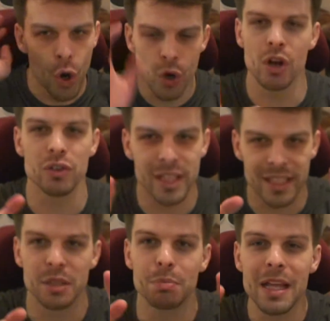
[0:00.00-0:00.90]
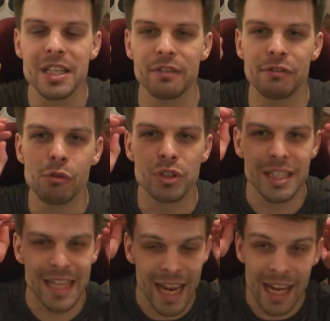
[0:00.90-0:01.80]
Who knows? This is plenty for
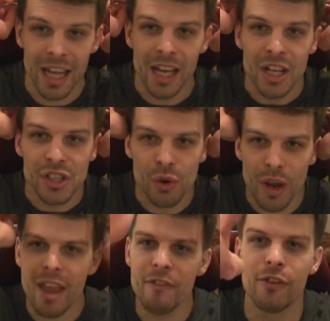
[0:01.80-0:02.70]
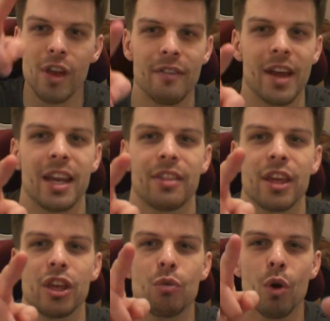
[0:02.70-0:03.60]
today. So if you have
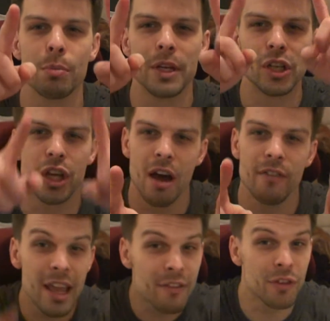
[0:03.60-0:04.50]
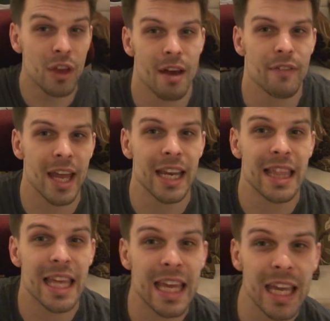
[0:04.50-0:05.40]
anything you want me to cover, if you have
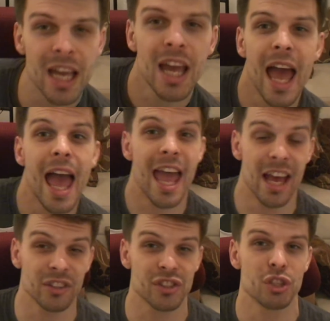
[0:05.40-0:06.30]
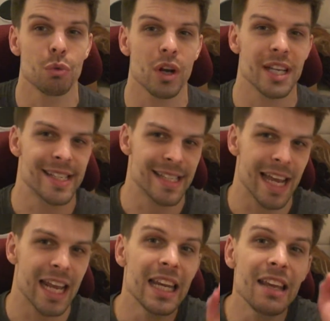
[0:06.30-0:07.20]
anything else you want to
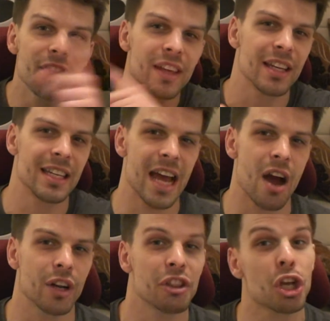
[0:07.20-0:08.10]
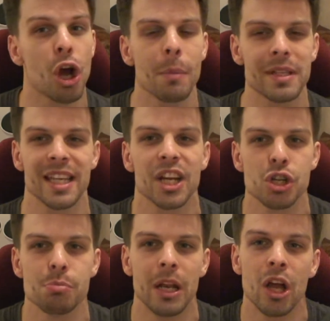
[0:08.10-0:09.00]
say, leave it down in the comment
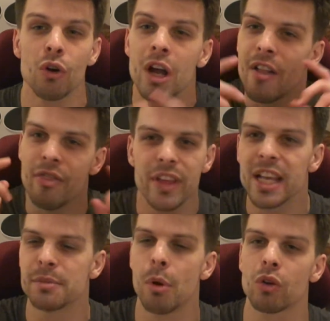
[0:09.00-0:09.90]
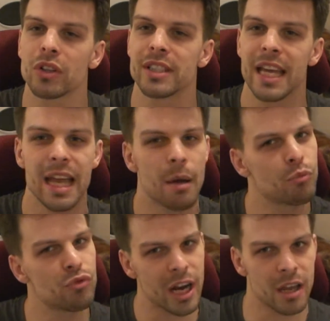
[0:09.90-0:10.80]
section below. These modals, they
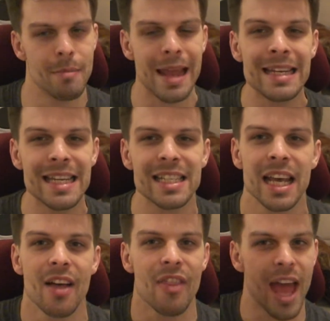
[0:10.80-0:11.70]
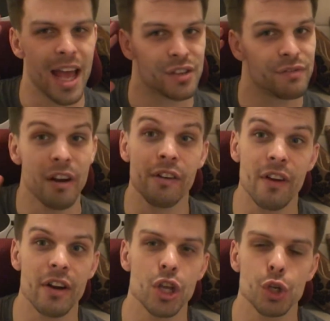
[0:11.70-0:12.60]
come recommended as very,
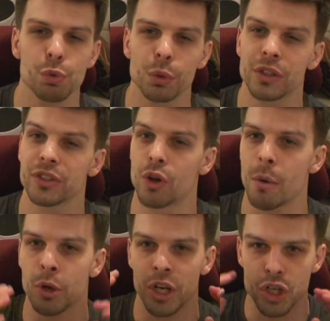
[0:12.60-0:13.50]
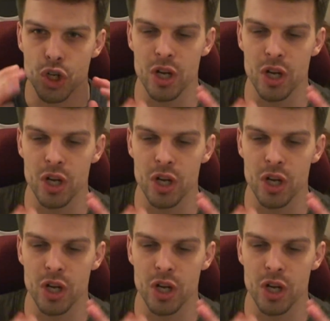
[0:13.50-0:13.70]
very useful. So I'm going to